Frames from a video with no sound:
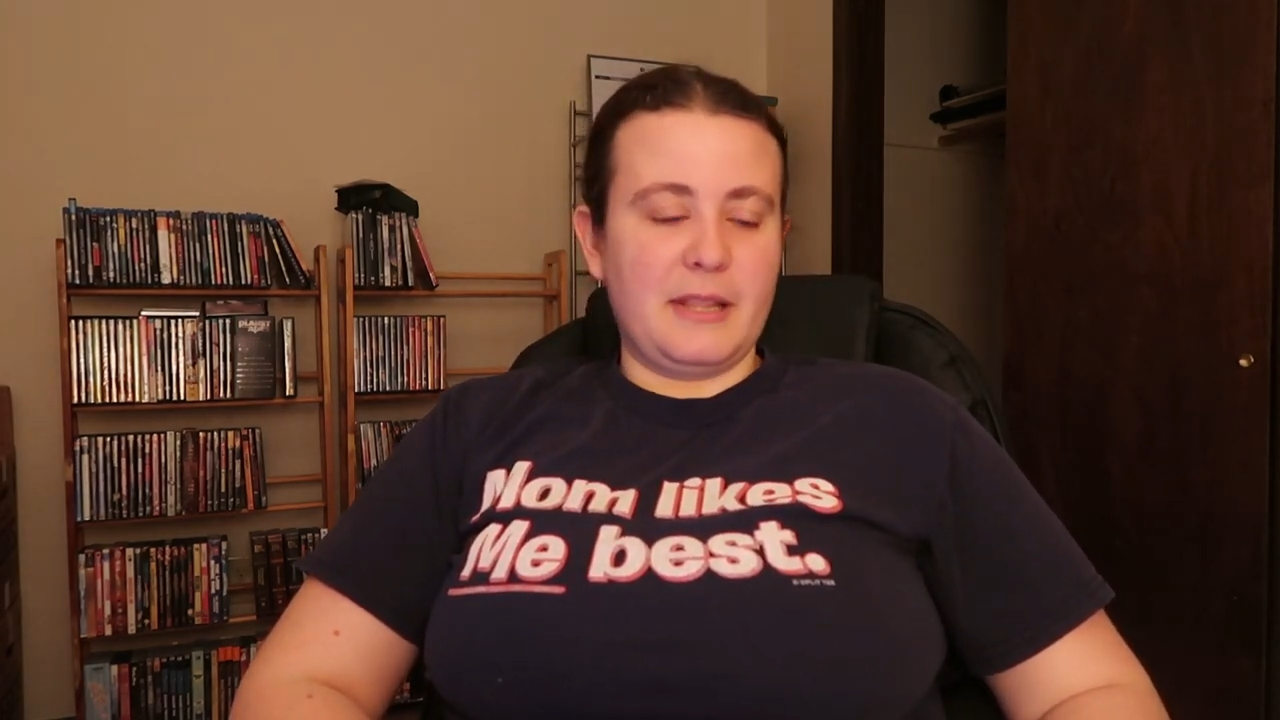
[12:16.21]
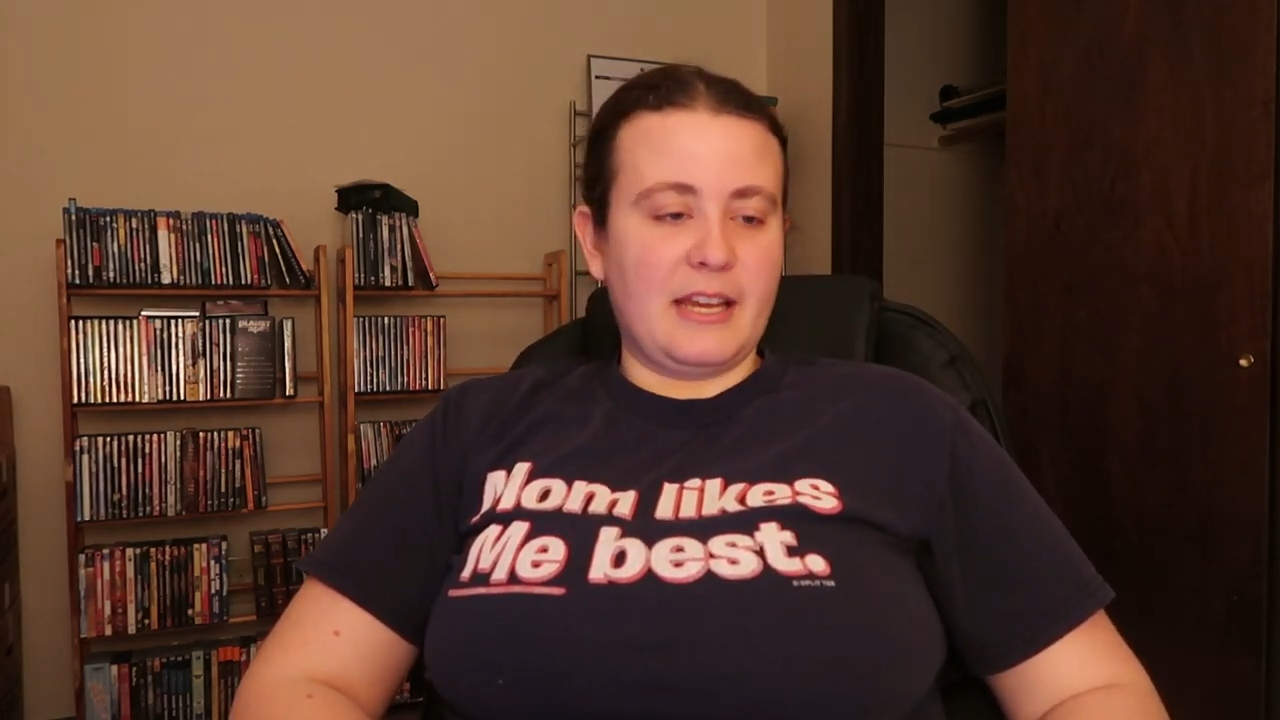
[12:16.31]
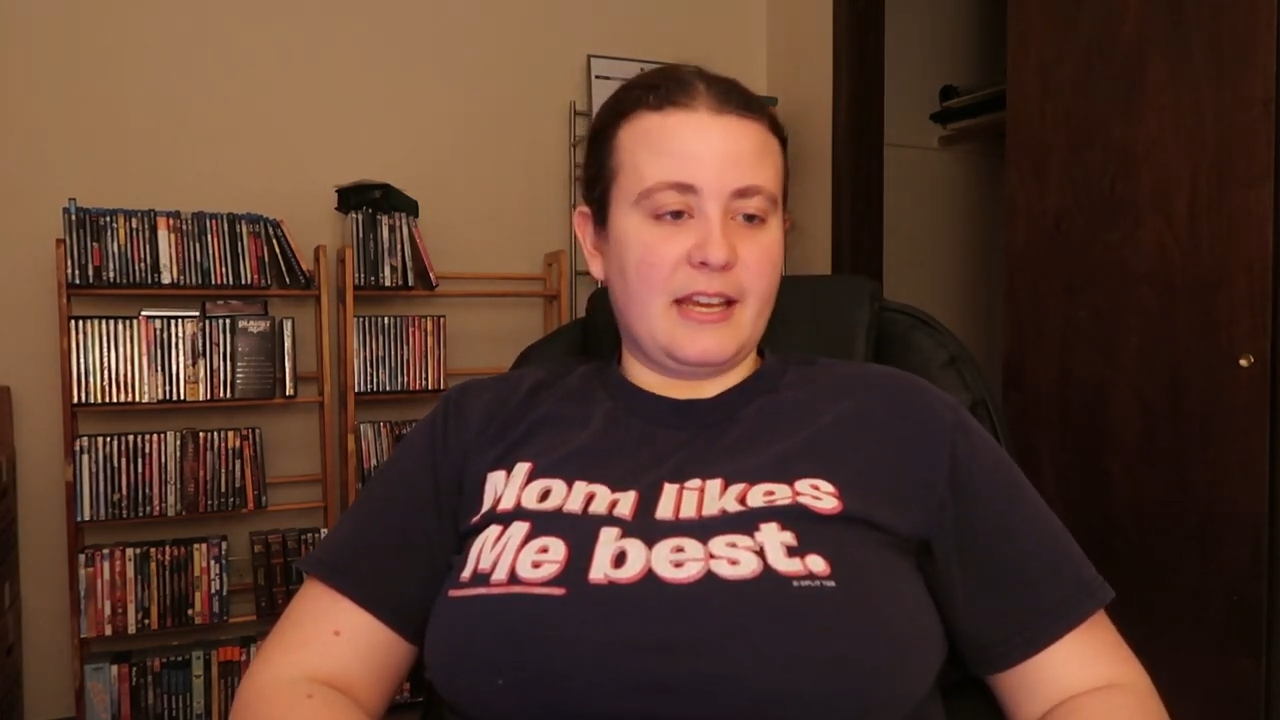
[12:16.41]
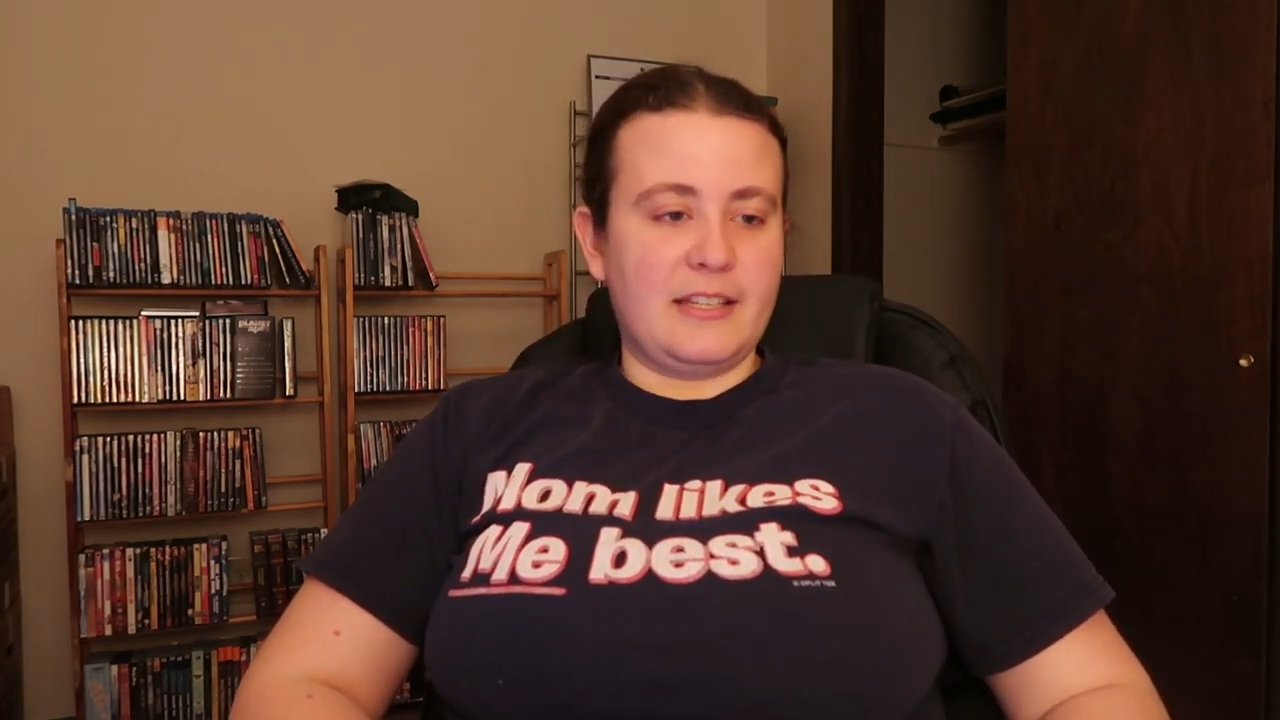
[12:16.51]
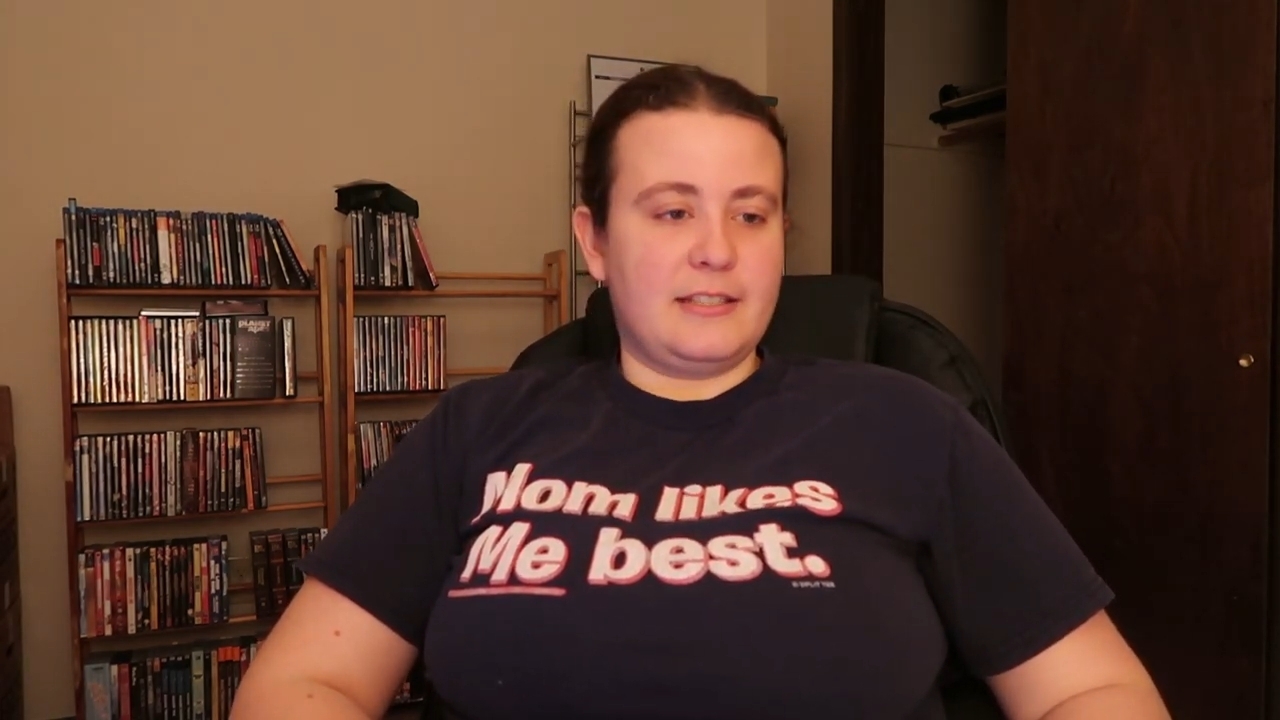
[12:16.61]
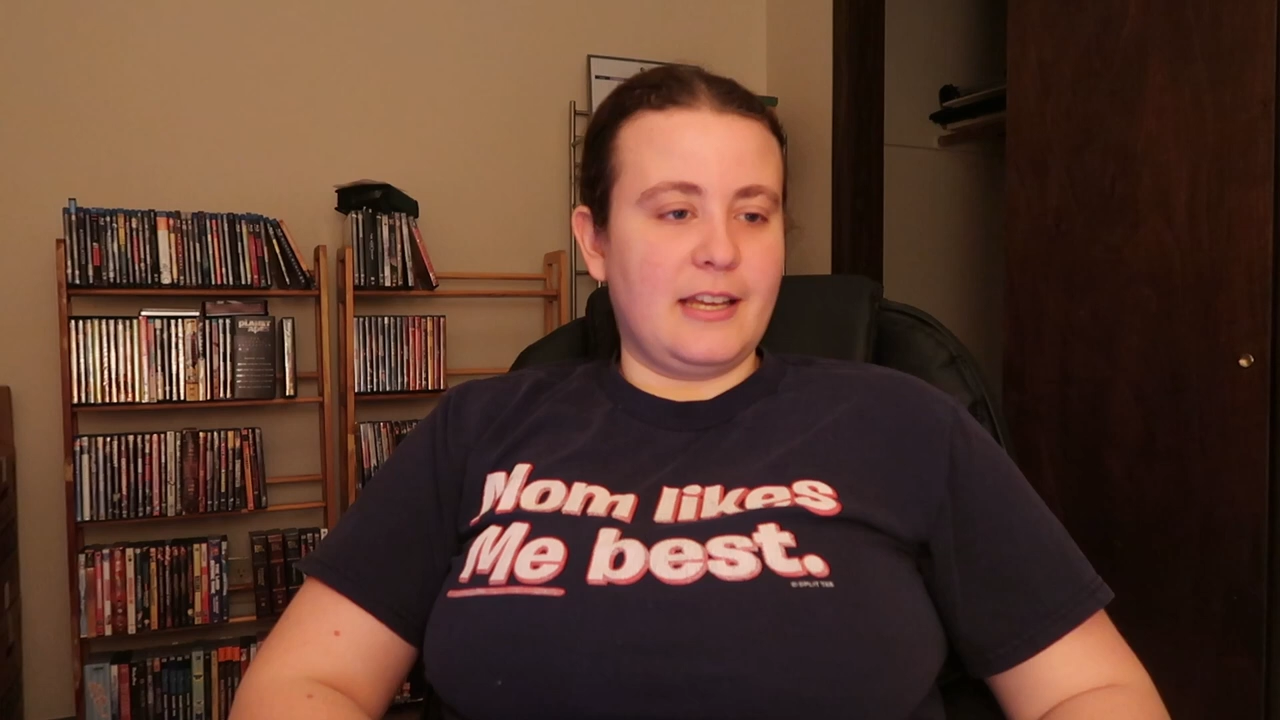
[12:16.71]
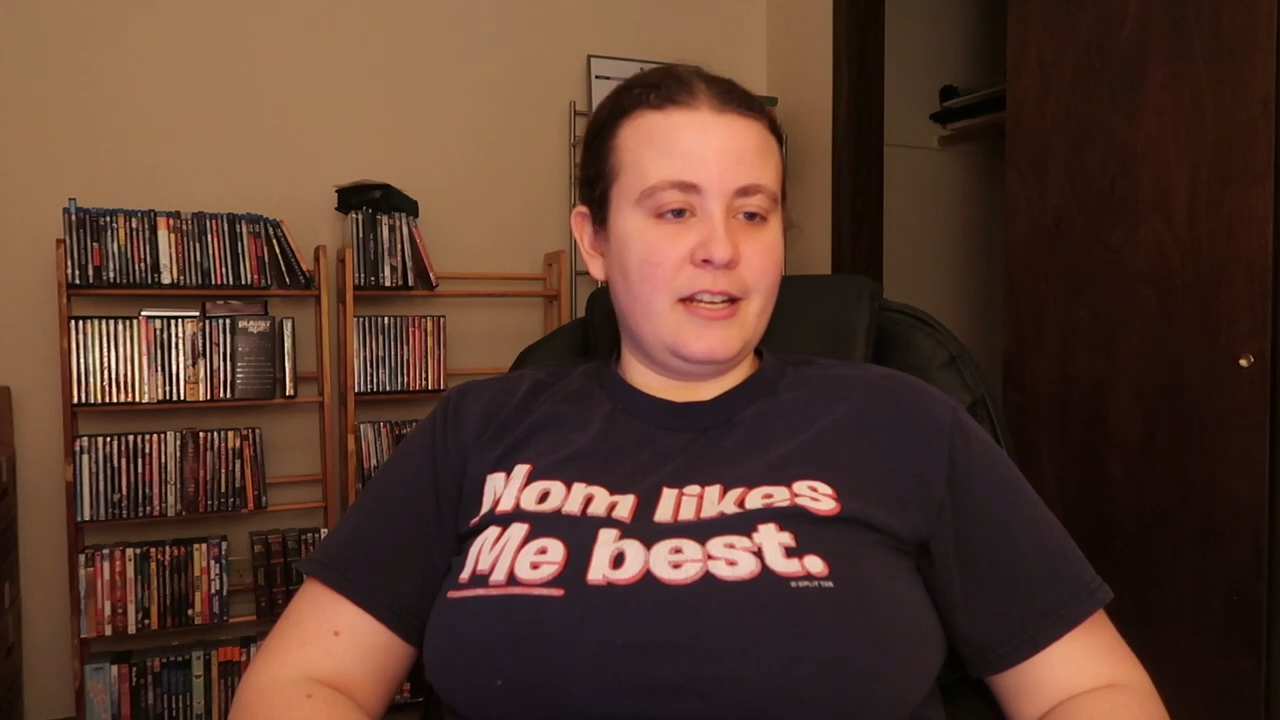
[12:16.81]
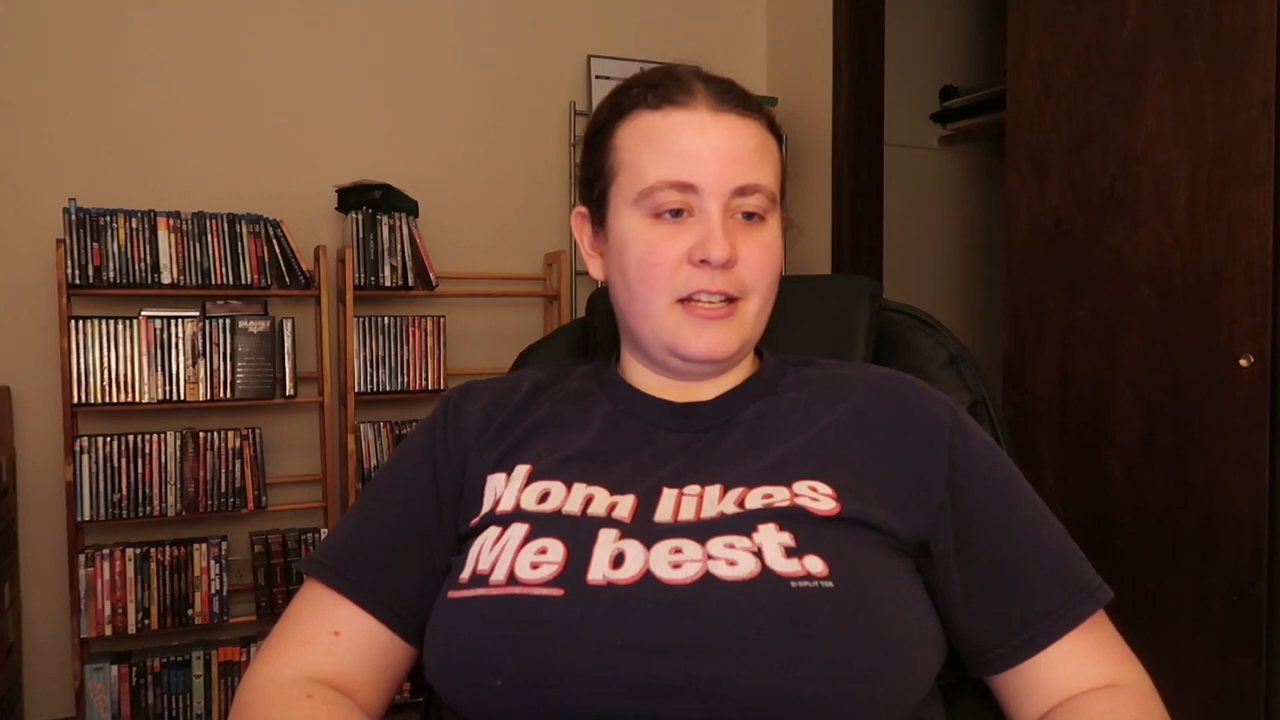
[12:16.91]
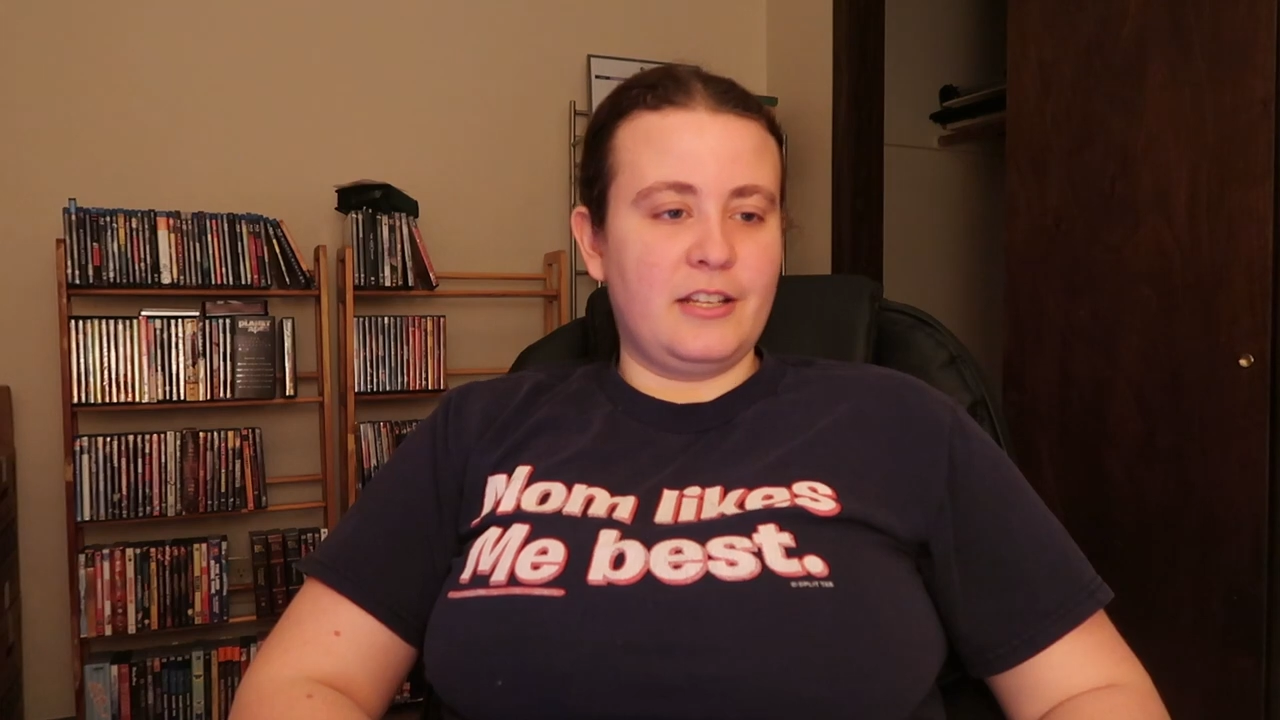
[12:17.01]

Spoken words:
like I said,